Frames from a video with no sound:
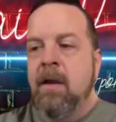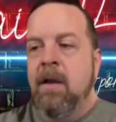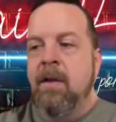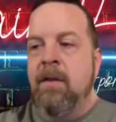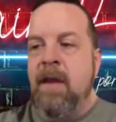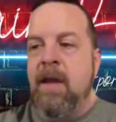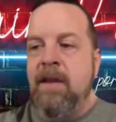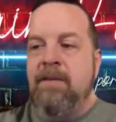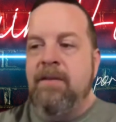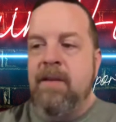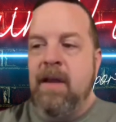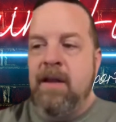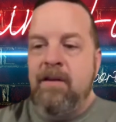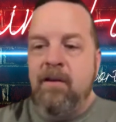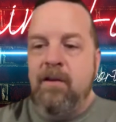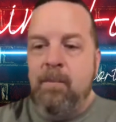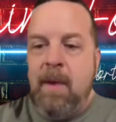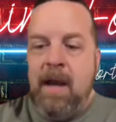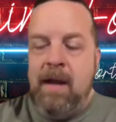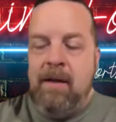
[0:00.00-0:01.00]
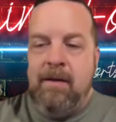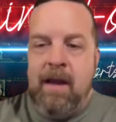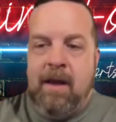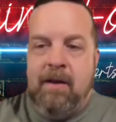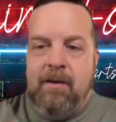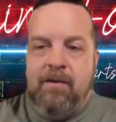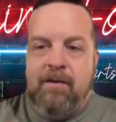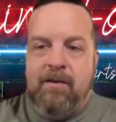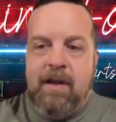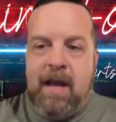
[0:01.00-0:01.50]
They sent us back down
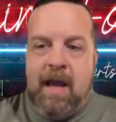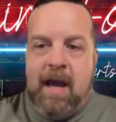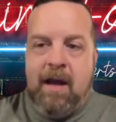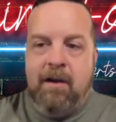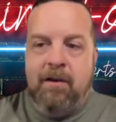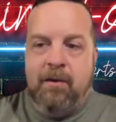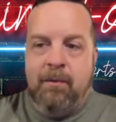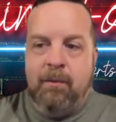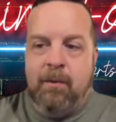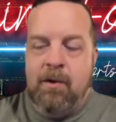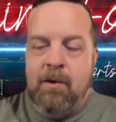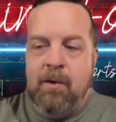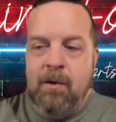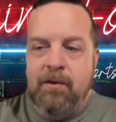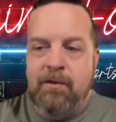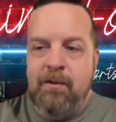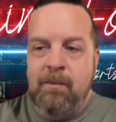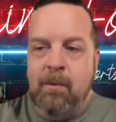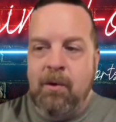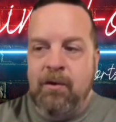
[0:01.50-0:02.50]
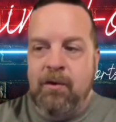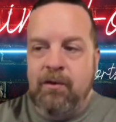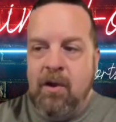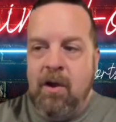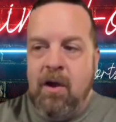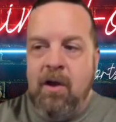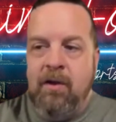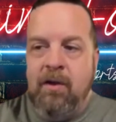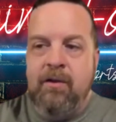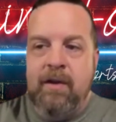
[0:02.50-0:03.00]
to Seattle to record some more
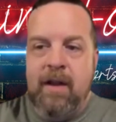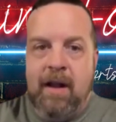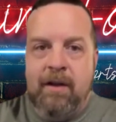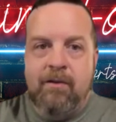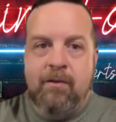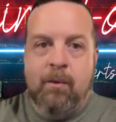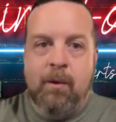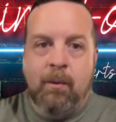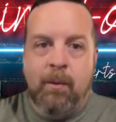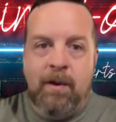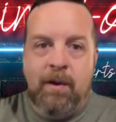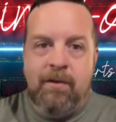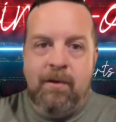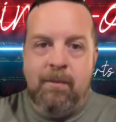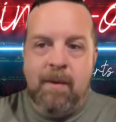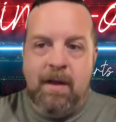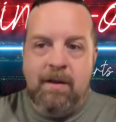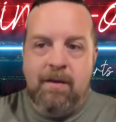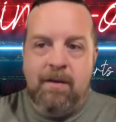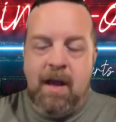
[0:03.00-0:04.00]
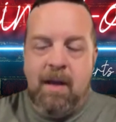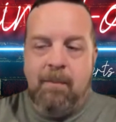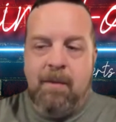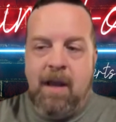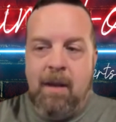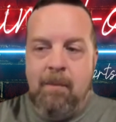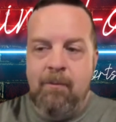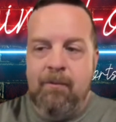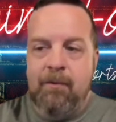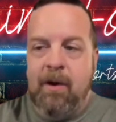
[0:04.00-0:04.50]
songs, and that's where Wasting My Time
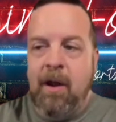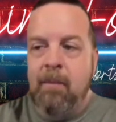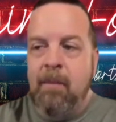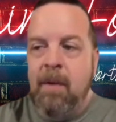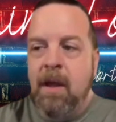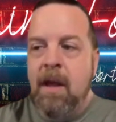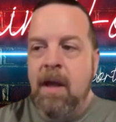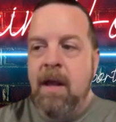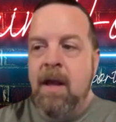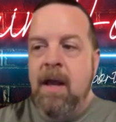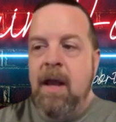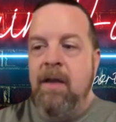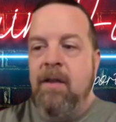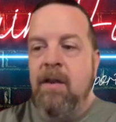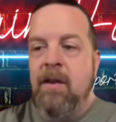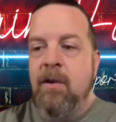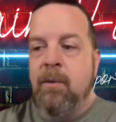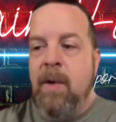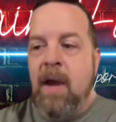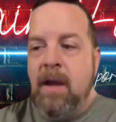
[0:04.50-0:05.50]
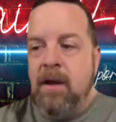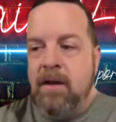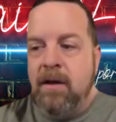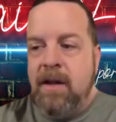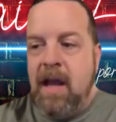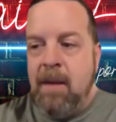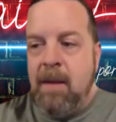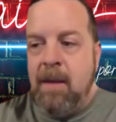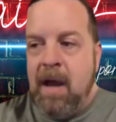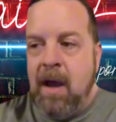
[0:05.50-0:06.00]
came from. And then the record
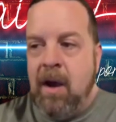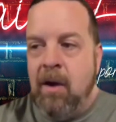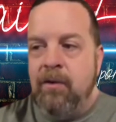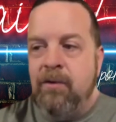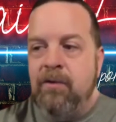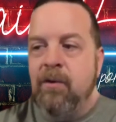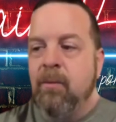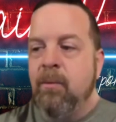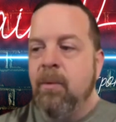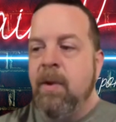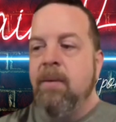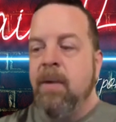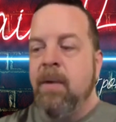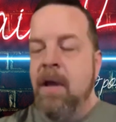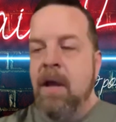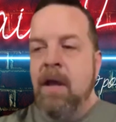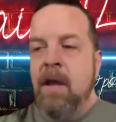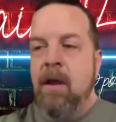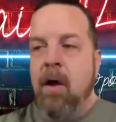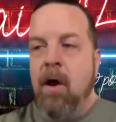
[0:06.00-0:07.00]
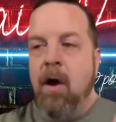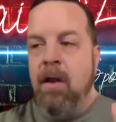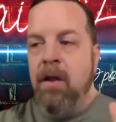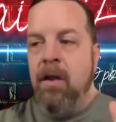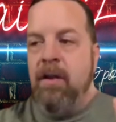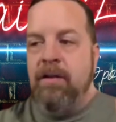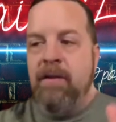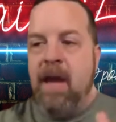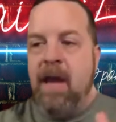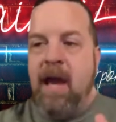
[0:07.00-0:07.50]
came out. So all
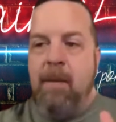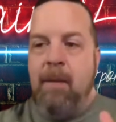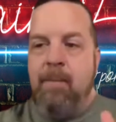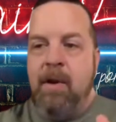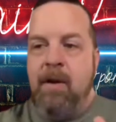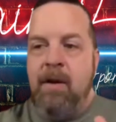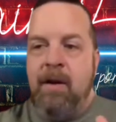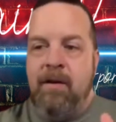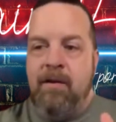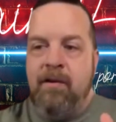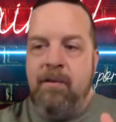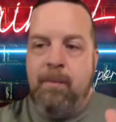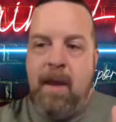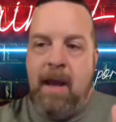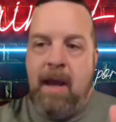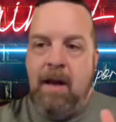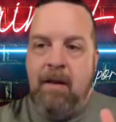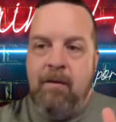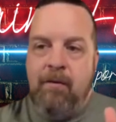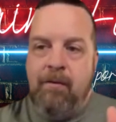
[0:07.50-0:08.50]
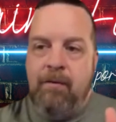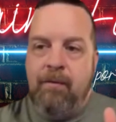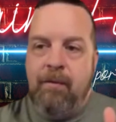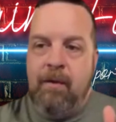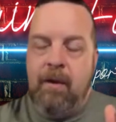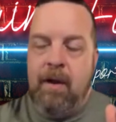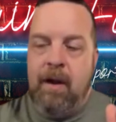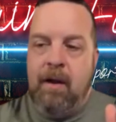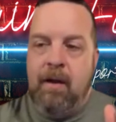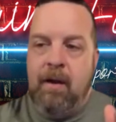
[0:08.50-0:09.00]
of this happened in the span of
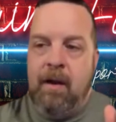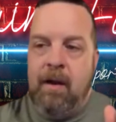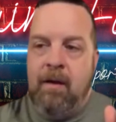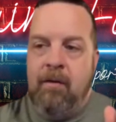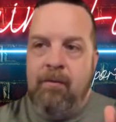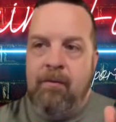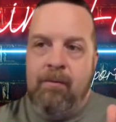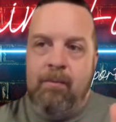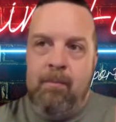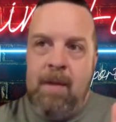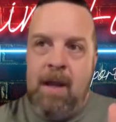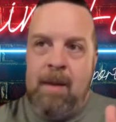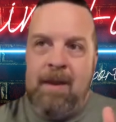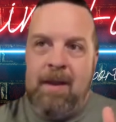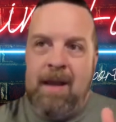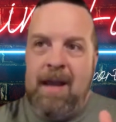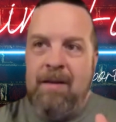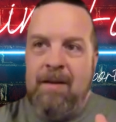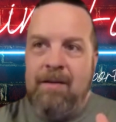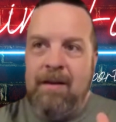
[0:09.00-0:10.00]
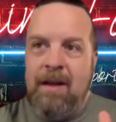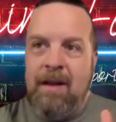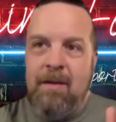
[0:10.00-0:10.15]
maybe